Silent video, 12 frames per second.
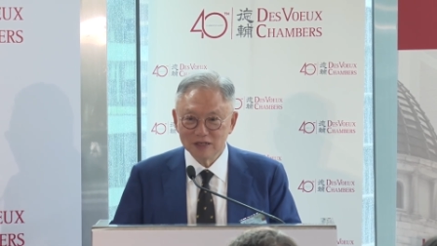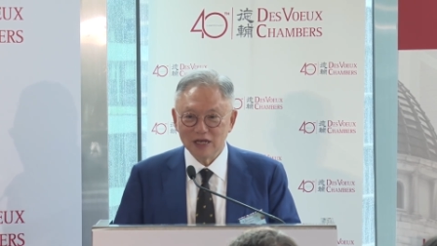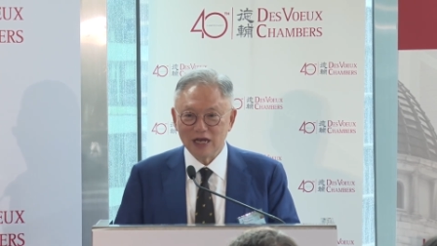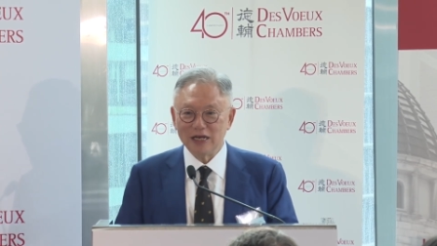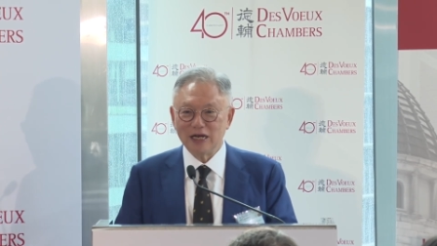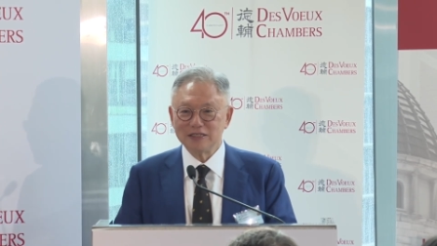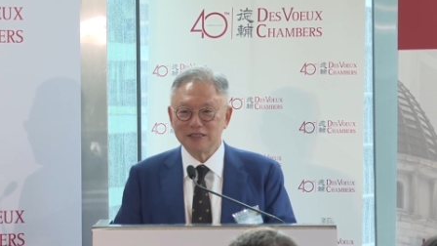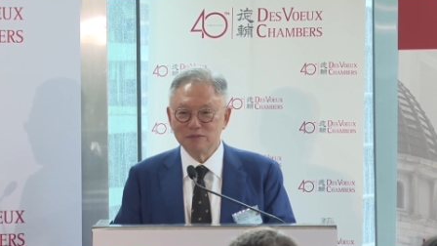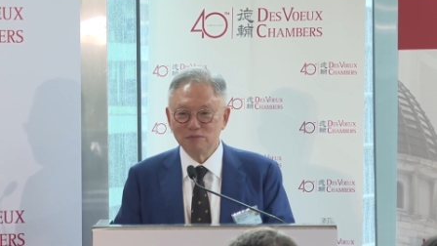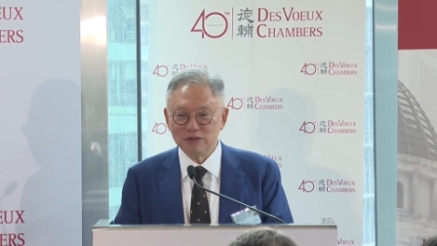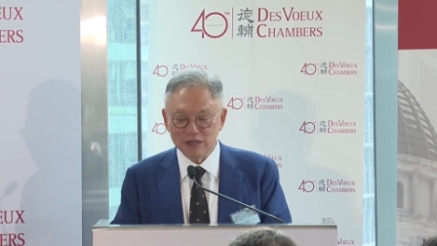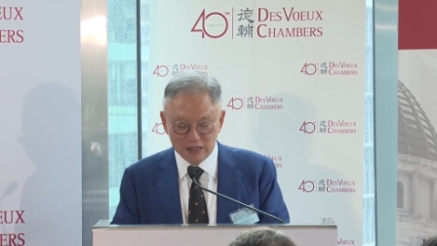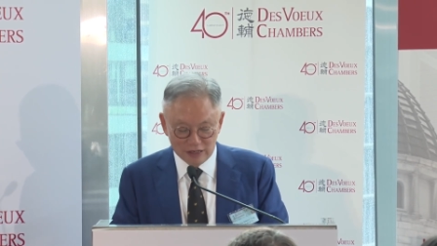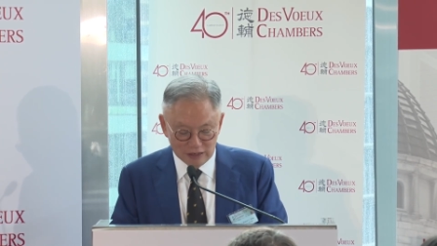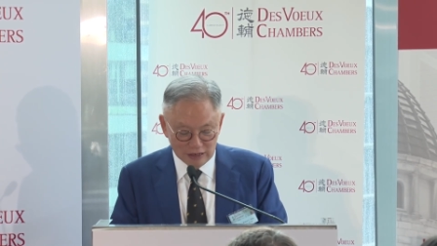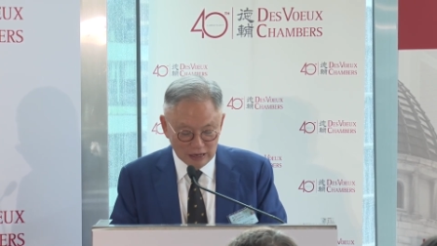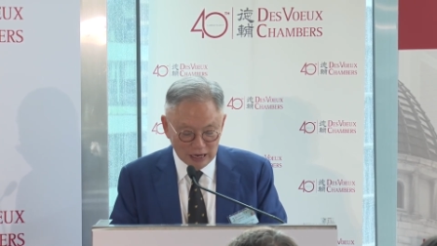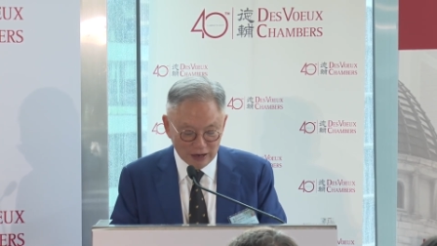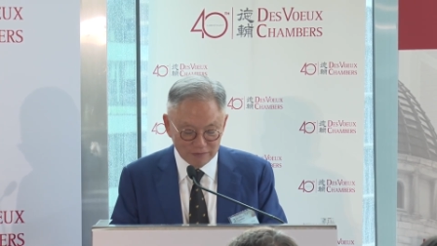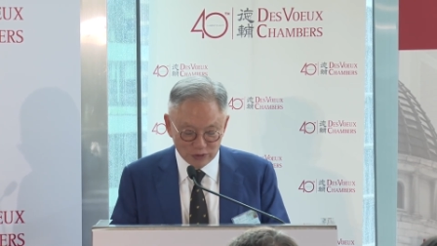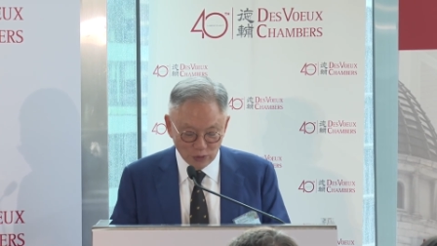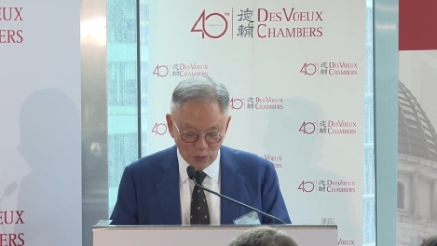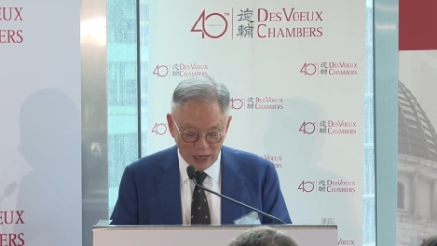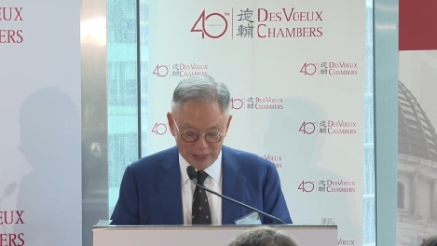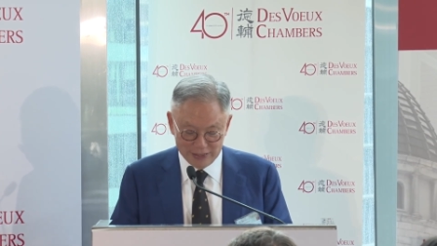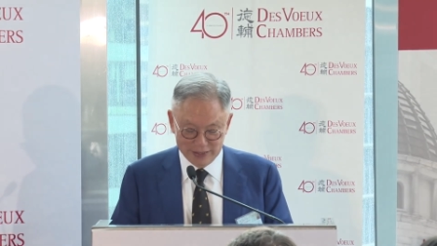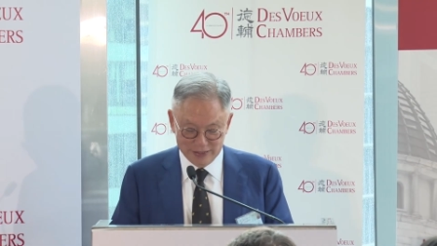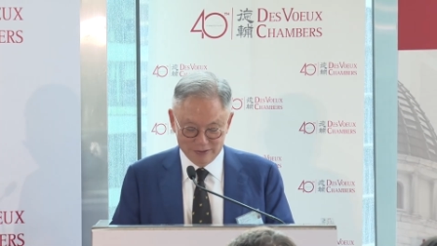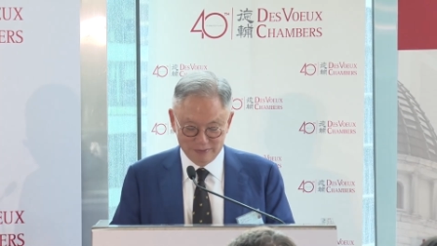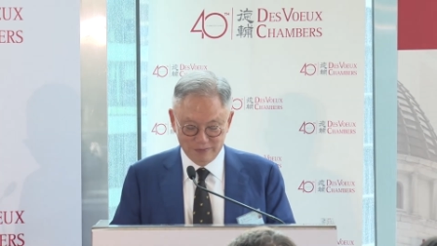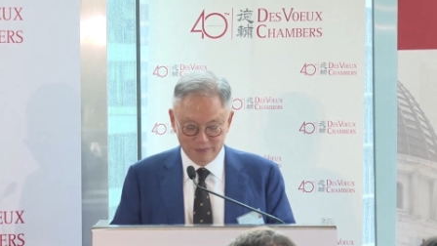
and I simply have no idea.